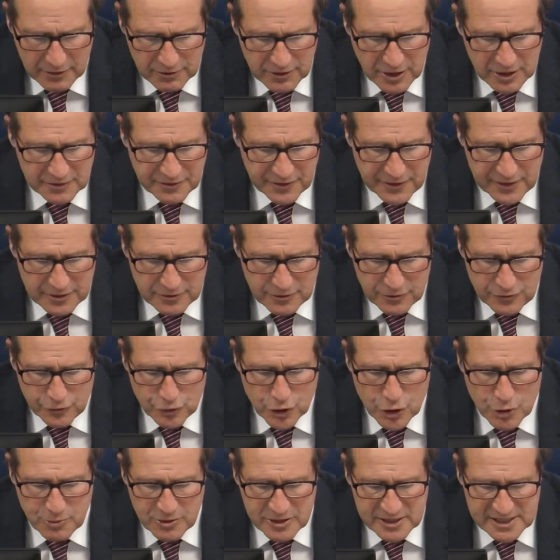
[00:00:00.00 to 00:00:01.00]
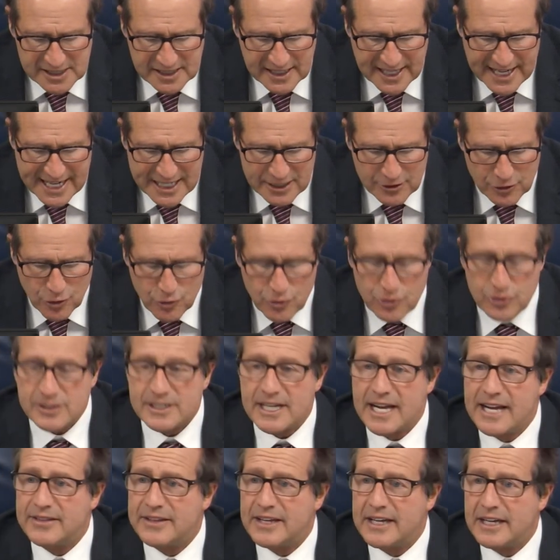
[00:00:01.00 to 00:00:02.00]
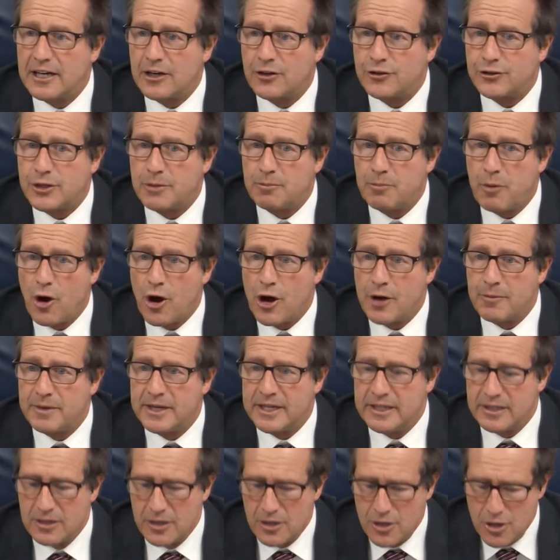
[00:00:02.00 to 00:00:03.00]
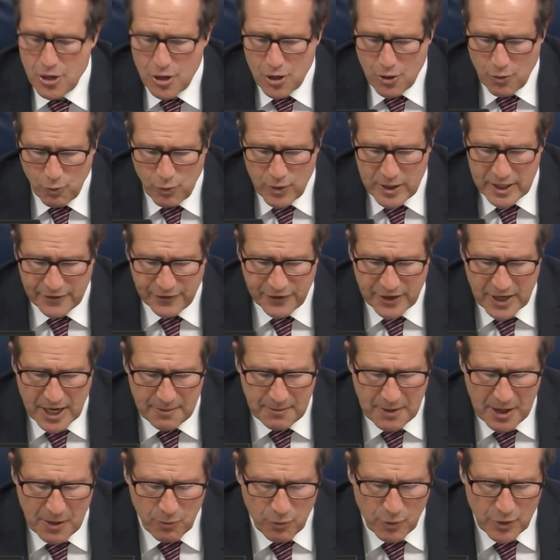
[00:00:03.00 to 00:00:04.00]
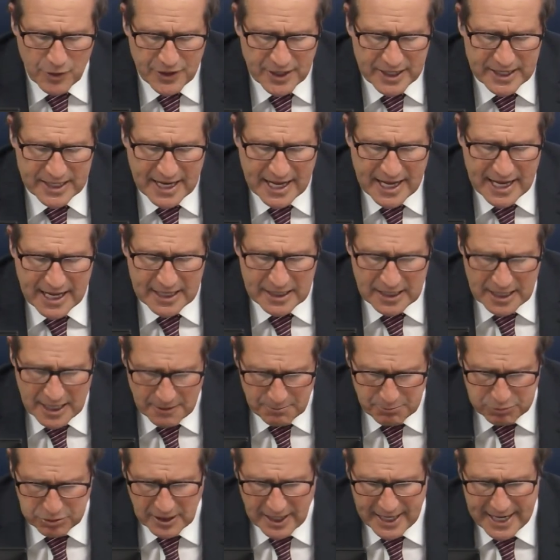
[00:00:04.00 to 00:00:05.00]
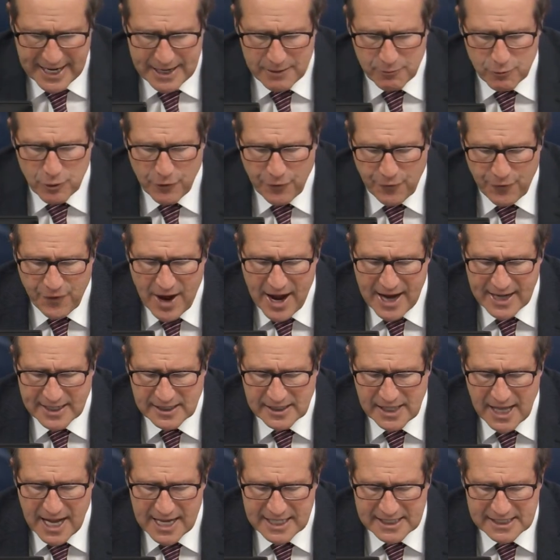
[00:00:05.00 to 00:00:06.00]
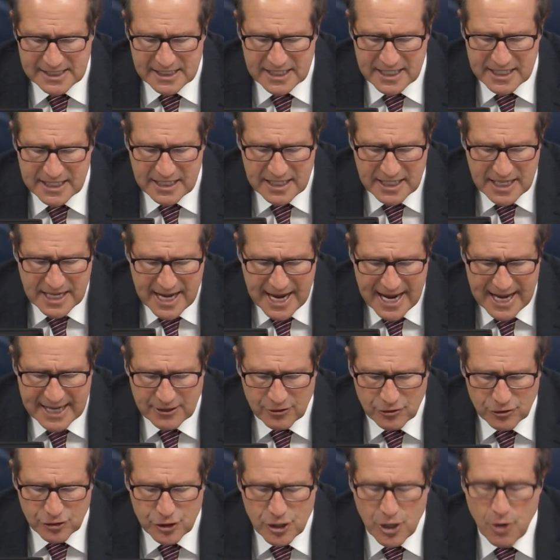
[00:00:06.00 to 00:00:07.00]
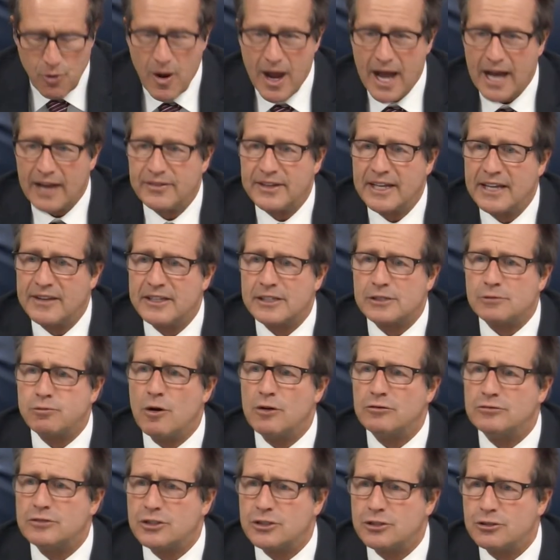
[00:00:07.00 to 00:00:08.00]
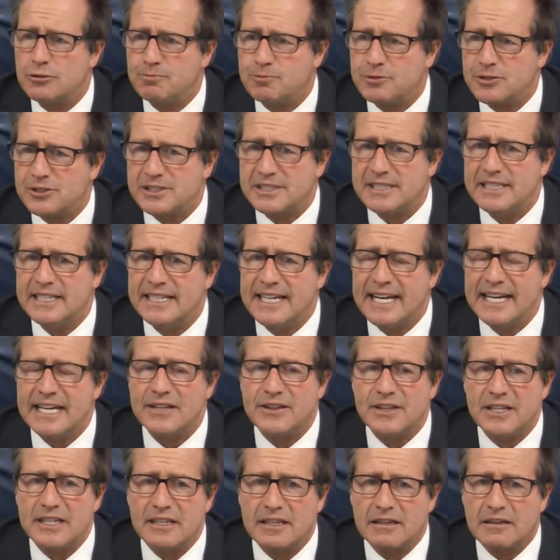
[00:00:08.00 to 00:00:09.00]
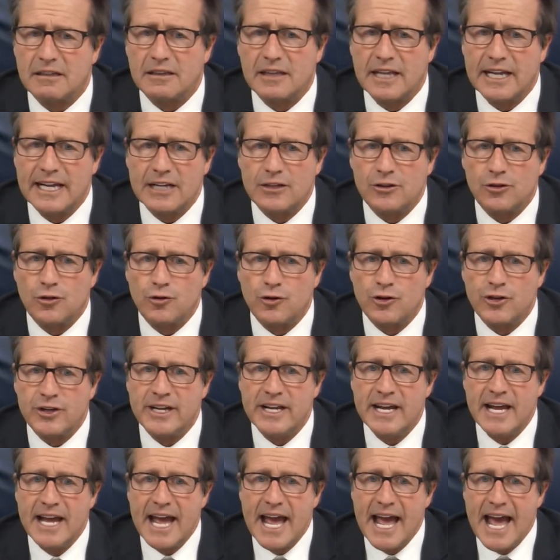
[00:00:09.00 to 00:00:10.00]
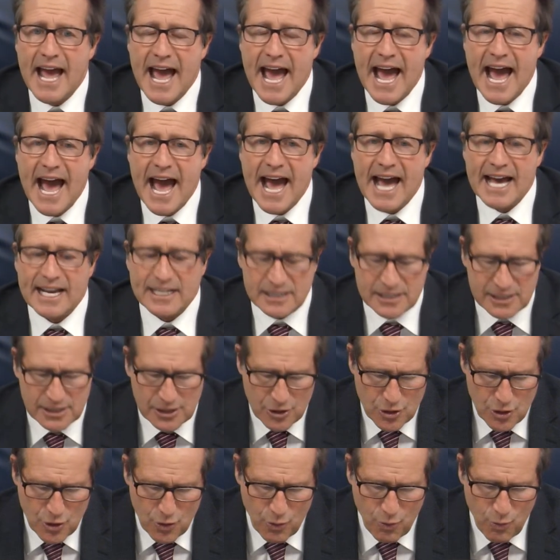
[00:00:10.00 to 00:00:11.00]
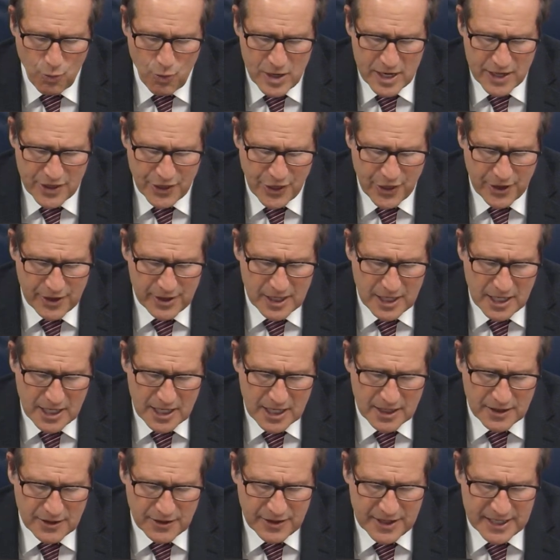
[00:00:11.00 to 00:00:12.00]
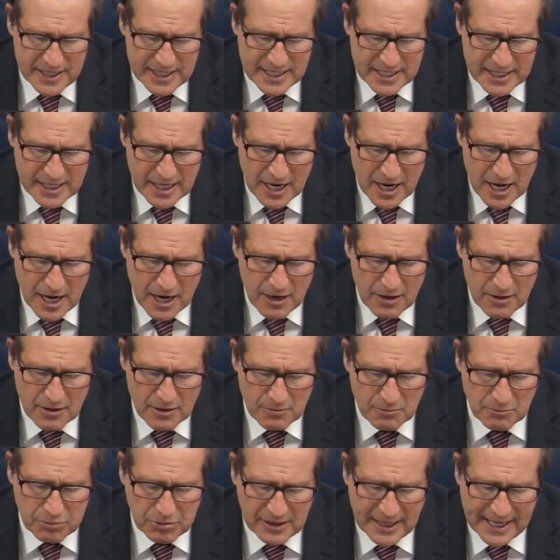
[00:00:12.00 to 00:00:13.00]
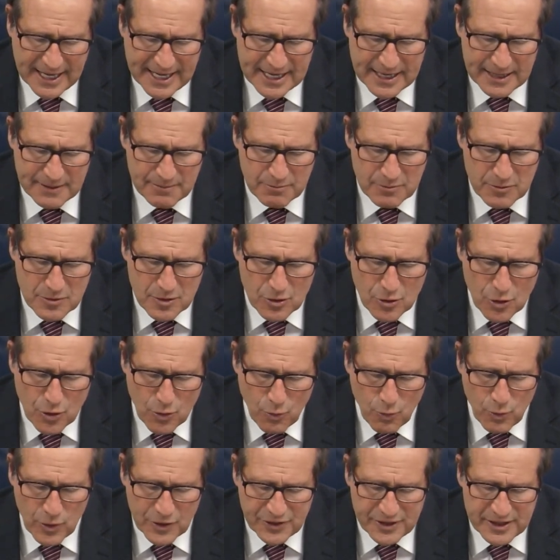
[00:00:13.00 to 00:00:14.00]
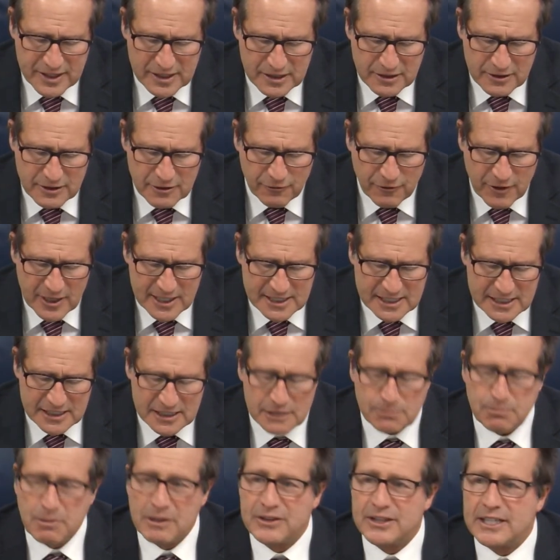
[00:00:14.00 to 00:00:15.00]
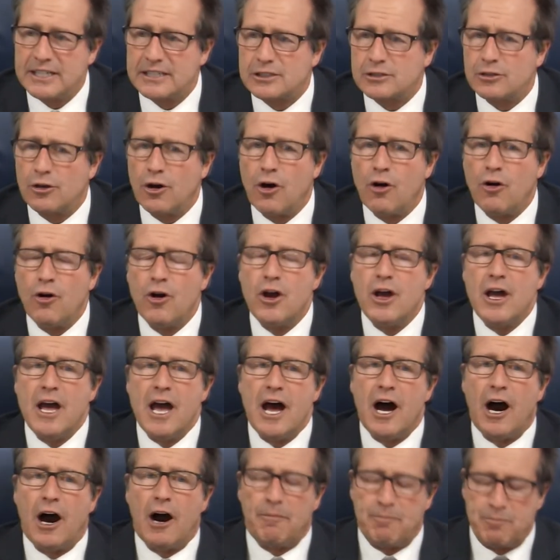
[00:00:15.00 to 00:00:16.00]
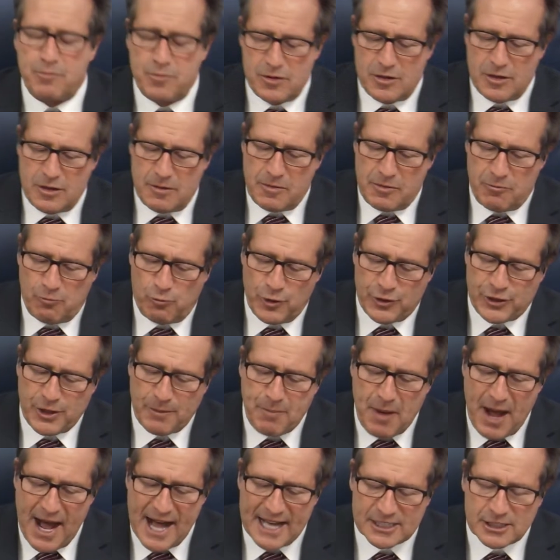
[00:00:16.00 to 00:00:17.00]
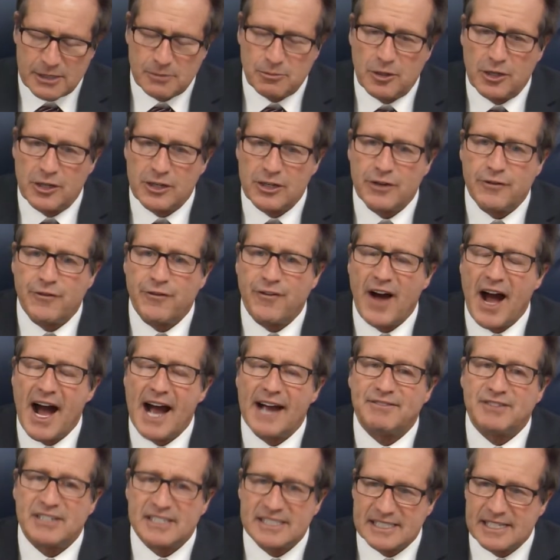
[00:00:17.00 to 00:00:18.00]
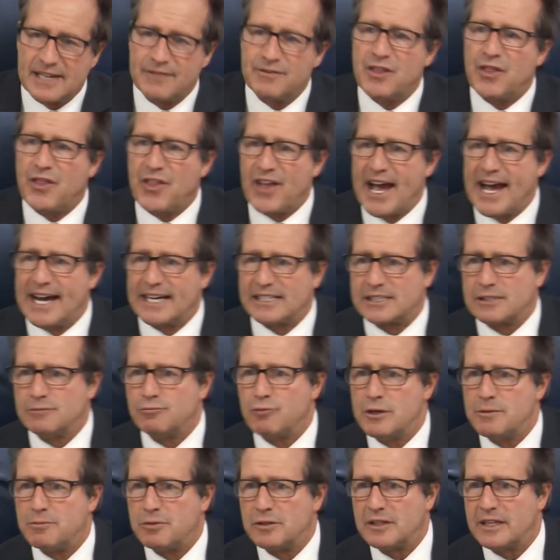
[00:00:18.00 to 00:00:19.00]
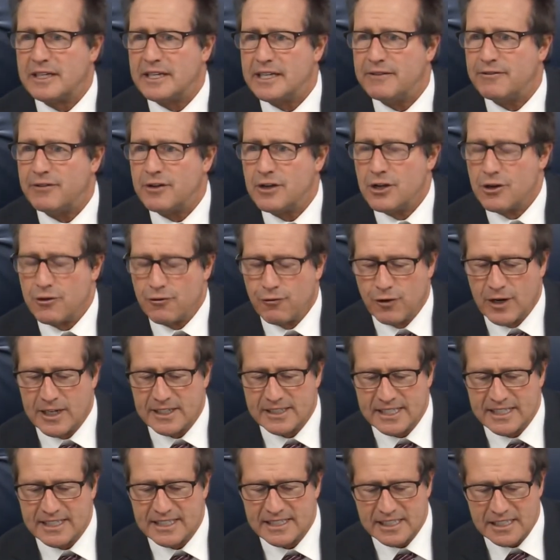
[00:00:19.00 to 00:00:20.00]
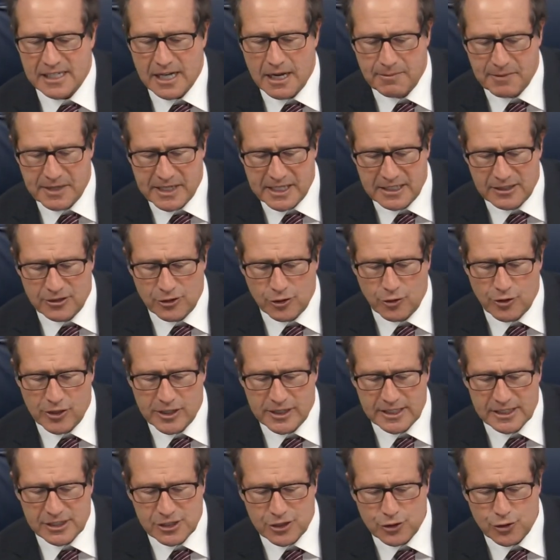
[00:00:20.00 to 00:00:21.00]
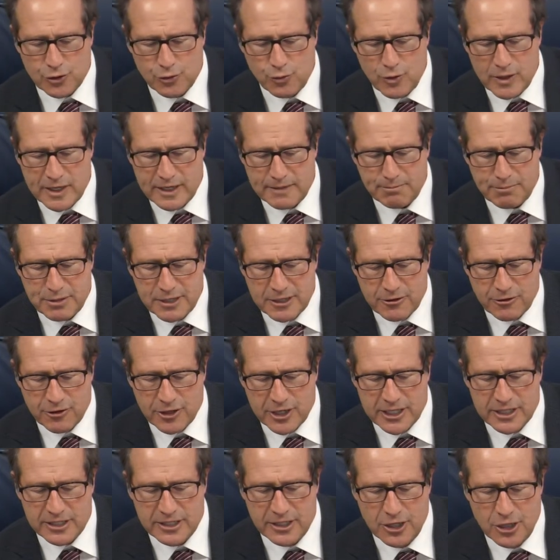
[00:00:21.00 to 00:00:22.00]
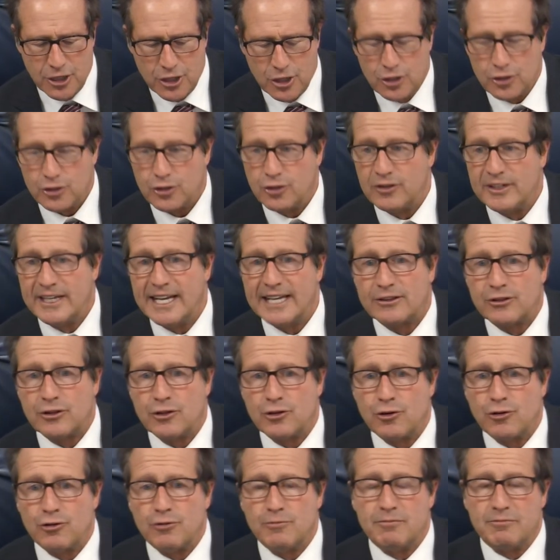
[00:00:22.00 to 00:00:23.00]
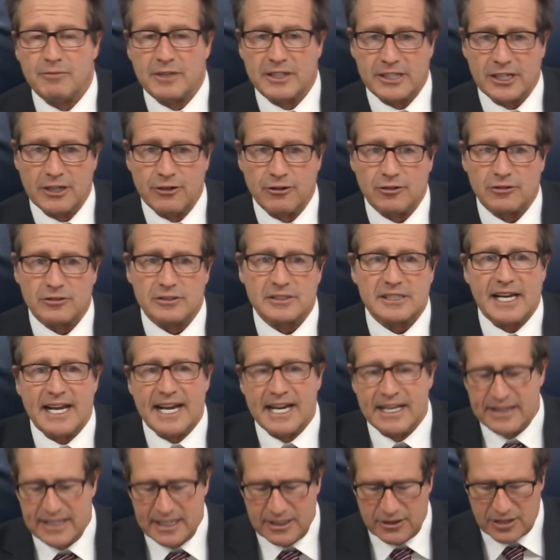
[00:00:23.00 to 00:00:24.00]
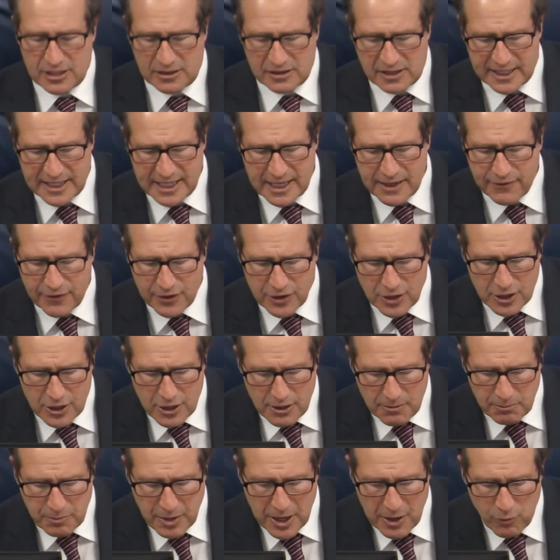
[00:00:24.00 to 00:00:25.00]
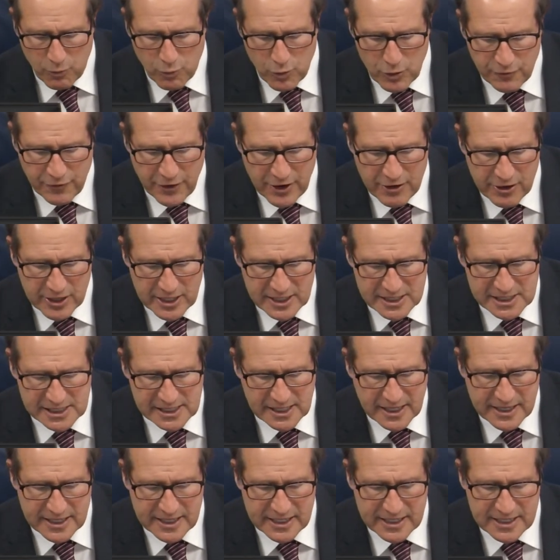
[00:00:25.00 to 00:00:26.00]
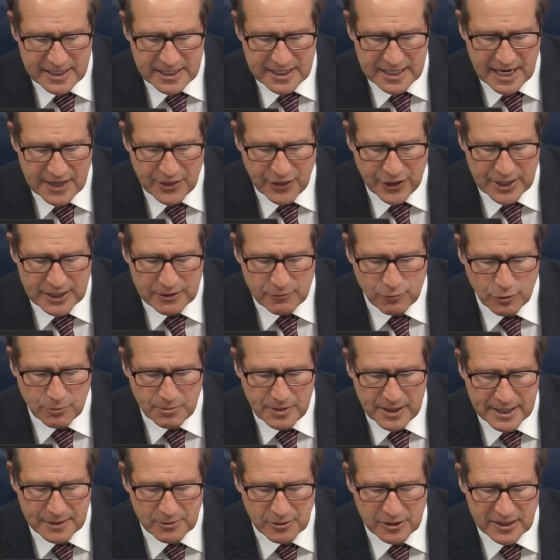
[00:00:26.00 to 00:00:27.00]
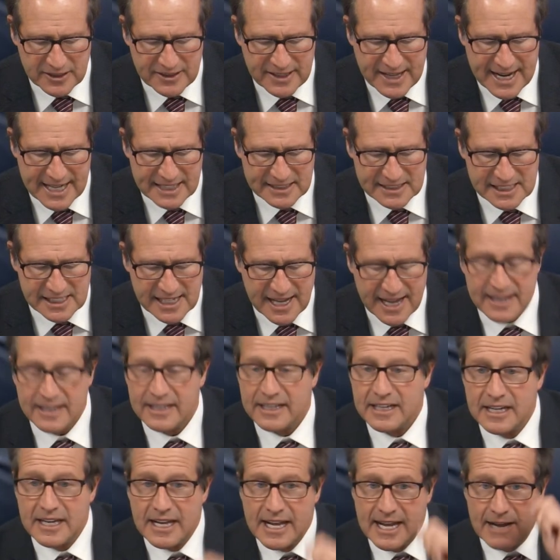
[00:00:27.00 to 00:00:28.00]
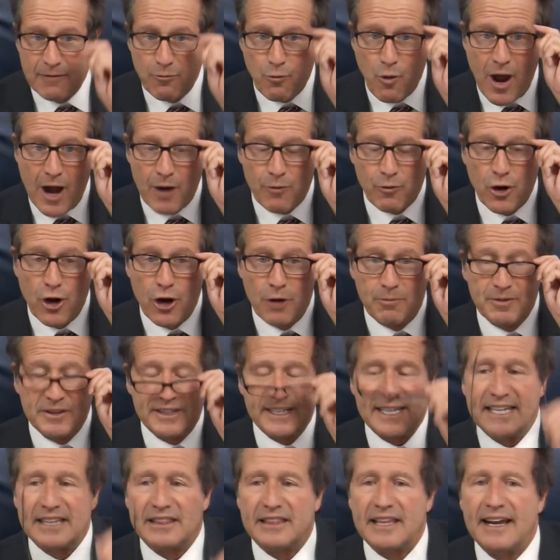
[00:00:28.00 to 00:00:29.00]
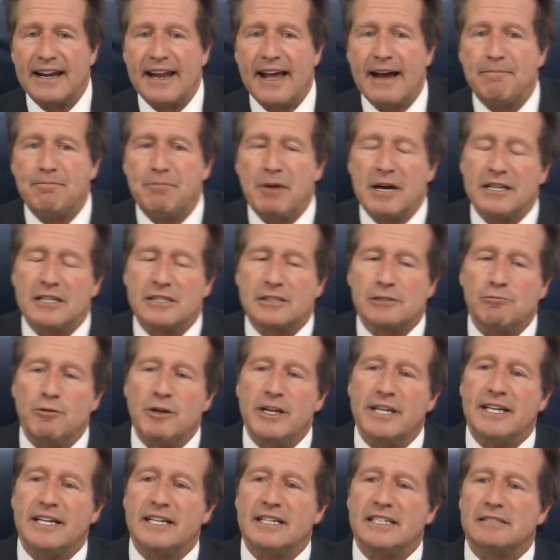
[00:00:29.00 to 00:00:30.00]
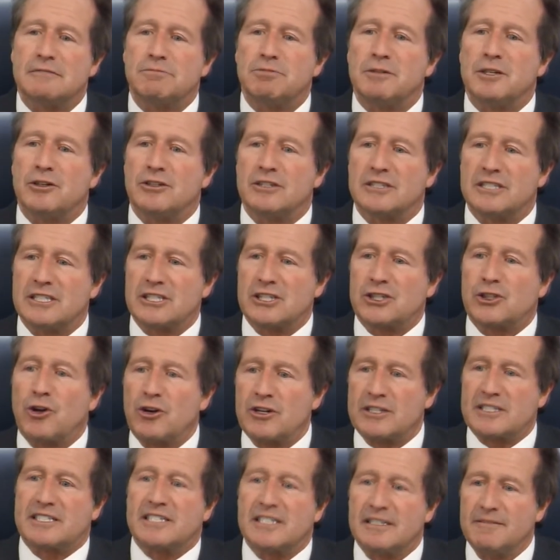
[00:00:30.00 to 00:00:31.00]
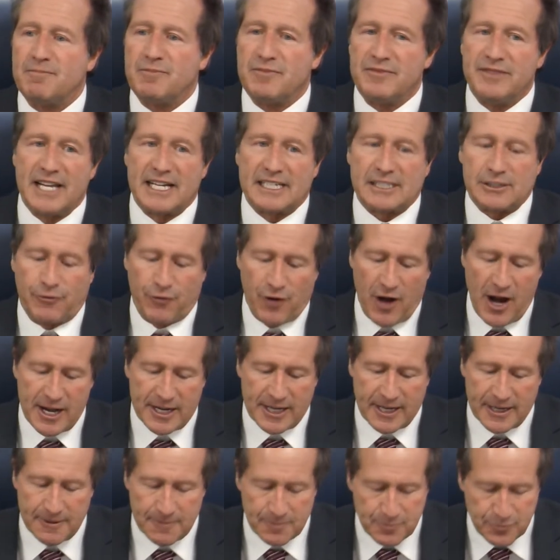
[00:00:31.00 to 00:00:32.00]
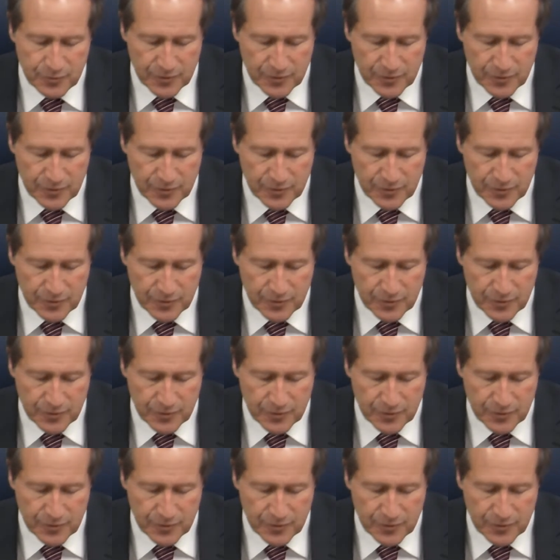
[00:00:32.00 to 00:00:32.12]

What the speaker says: the numerous landlords, and the health department. We have come up with a plan. We're finalizing it, and it'll go out. Now, this won't supersede anything that the landlord has with the plan with the residents, but this will help with the possibility of 5,000 to 7,000, we believe, residents coming in during this 2-week period to get their materials and then to leave. But we're very excited, and I think we'll be able to announce that. And why we're hoping to get that out by this weekend is because it starts next Friday.